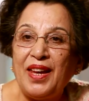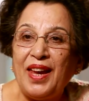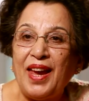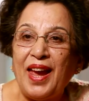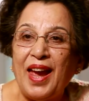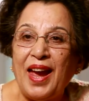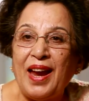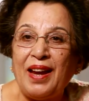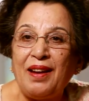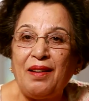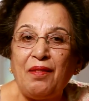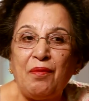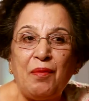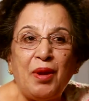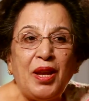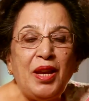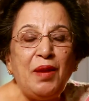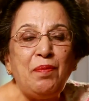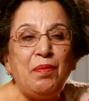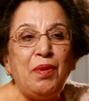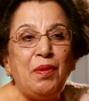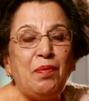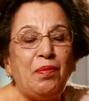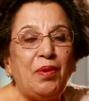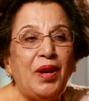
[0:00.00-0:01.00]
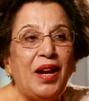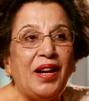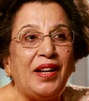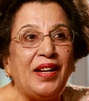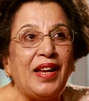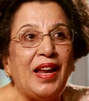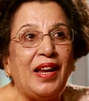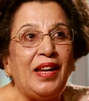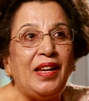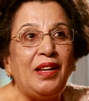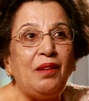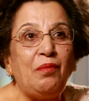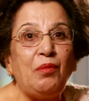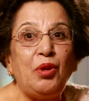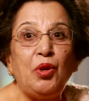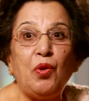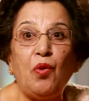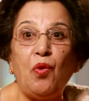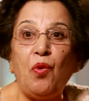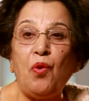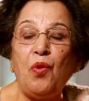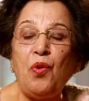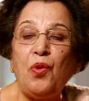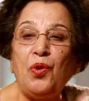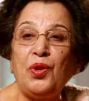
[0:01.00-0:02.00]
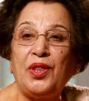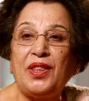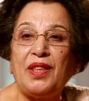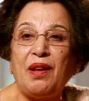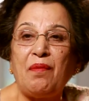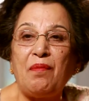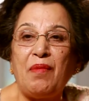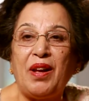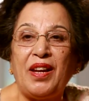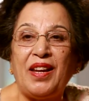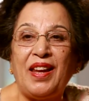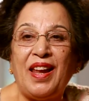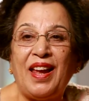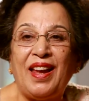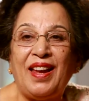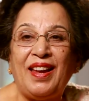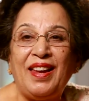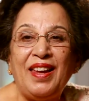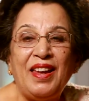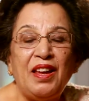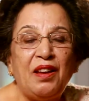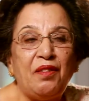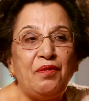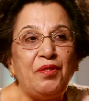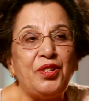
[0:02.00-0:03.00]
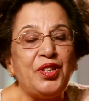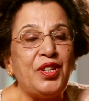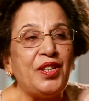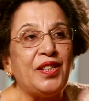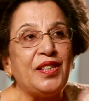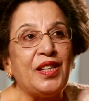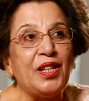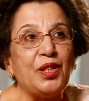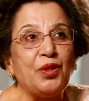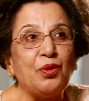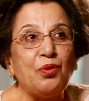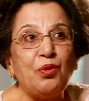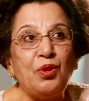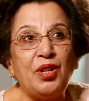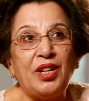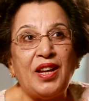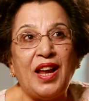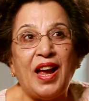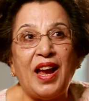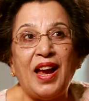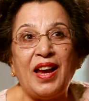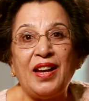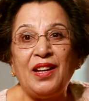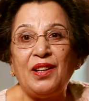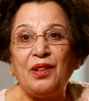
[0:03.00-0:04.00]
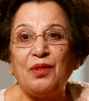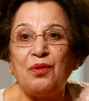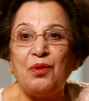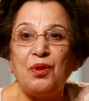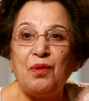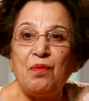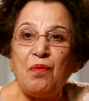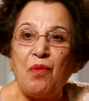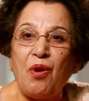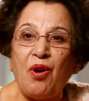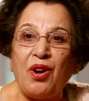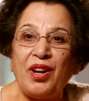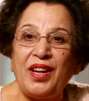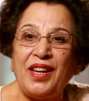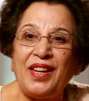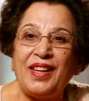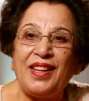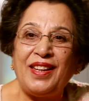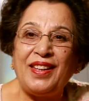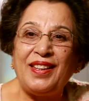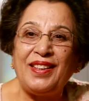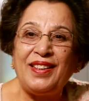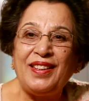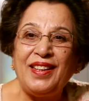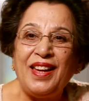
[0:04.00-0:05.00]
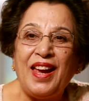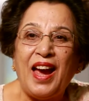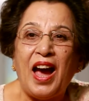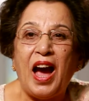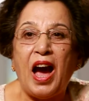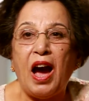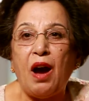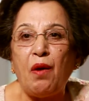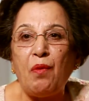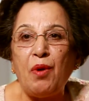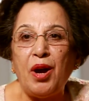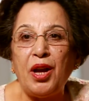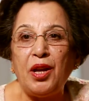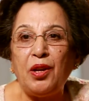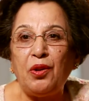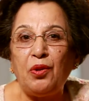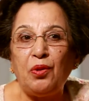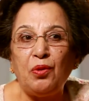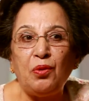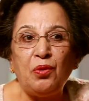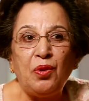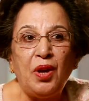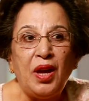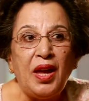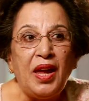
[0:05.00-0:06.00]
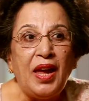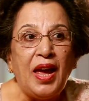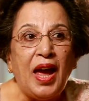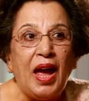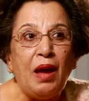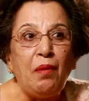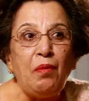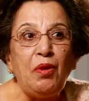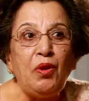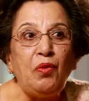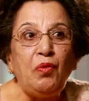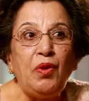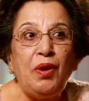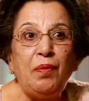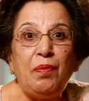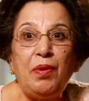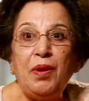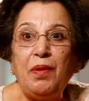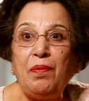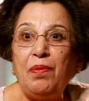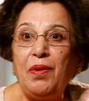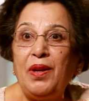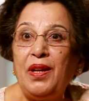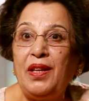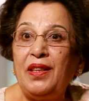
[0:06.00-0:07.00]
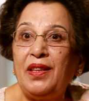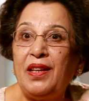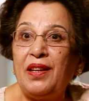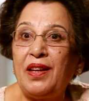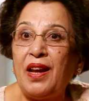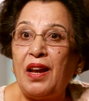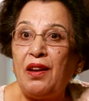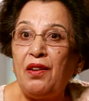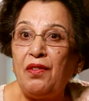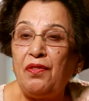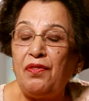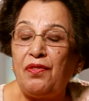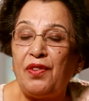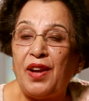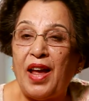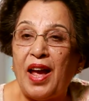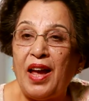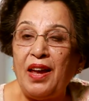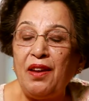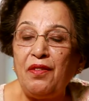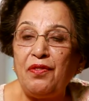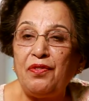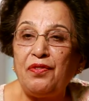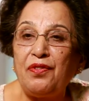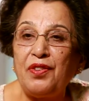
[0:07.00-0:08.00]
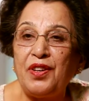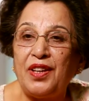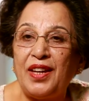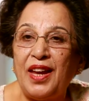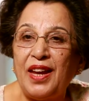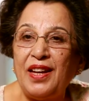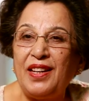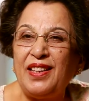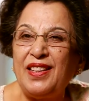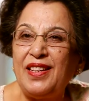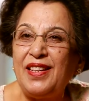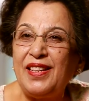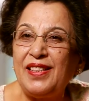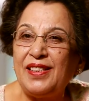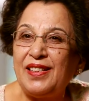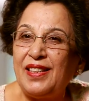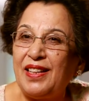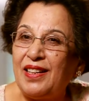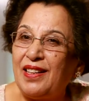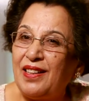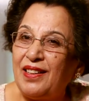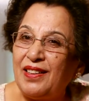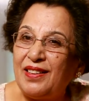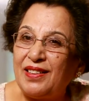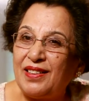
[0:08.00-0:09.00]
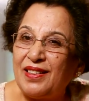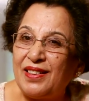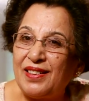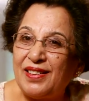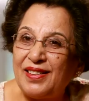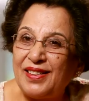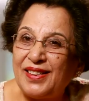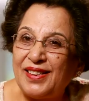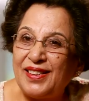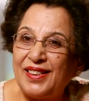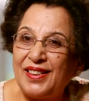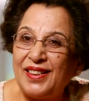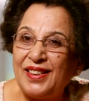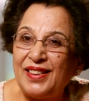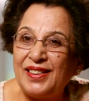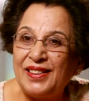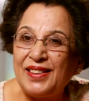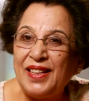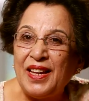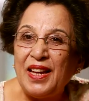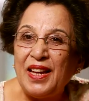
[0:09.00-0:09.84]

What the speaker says: And many people are telling me, oh, Tamanna wishes us good night, good morning, how are you? I mean, we people in the run of life forget these little courtesies